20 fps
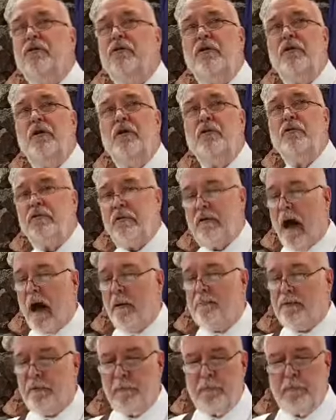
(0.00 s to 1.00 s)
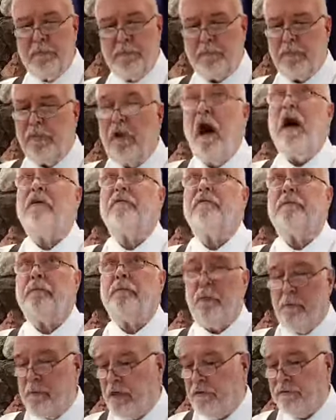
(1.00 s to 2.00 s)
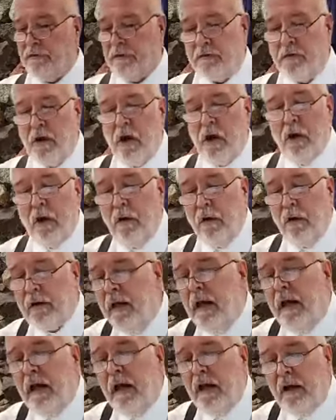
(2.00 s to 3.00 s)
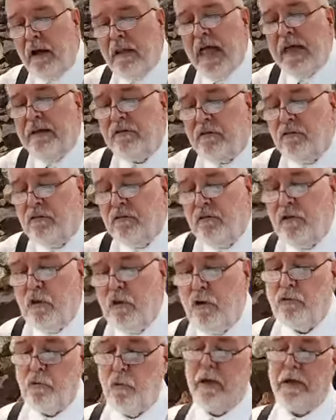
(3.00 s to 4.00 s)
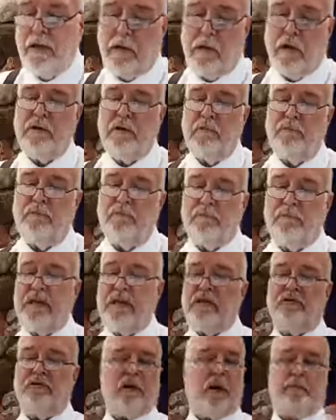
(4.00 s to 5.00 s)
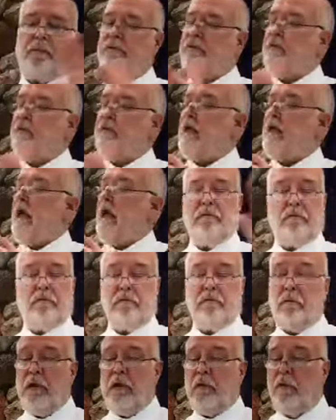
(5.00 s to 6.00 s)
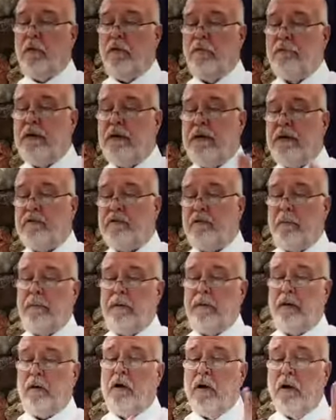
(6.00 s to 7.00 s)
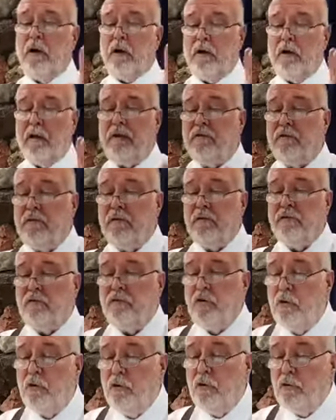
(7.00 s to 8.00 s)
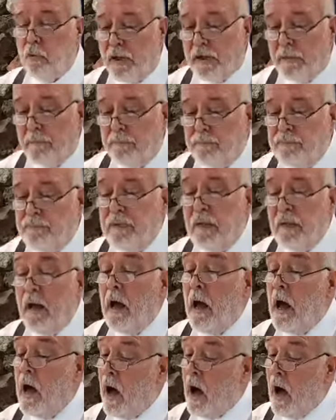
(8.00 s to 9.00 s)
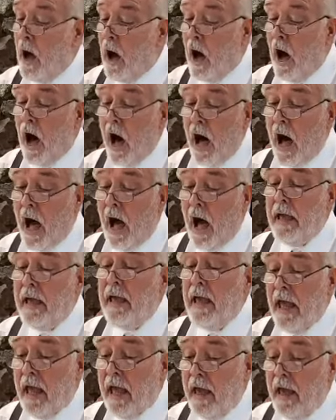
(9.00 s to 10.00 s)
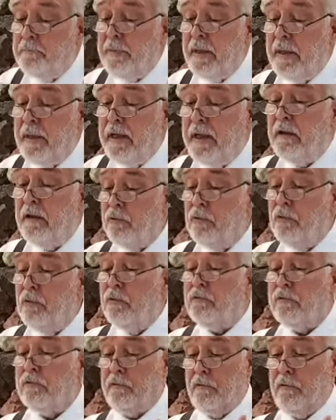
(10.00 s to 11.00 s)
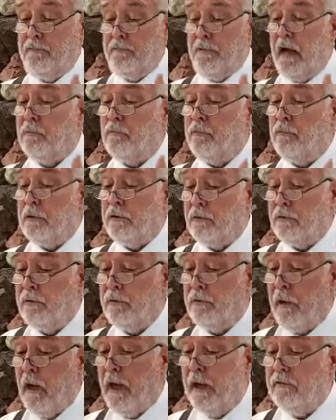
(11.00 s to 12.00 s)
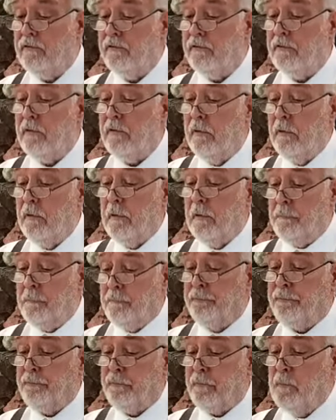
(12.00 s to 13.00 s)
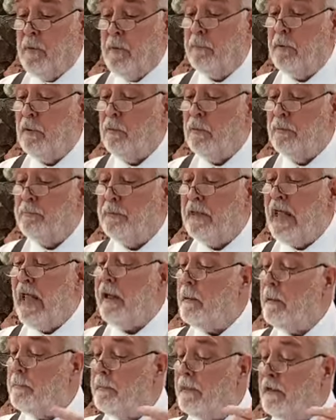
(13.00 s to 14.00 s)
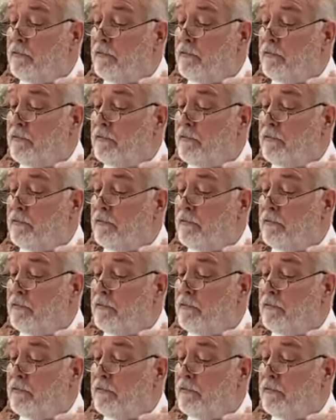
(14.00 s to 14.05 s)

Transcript: that good news gospel message. Okay, Galatians 2:20. I'll just finish up with that. We'll finish up here. Galatians 2:20. I have been crucified with Christ. Remember, we take up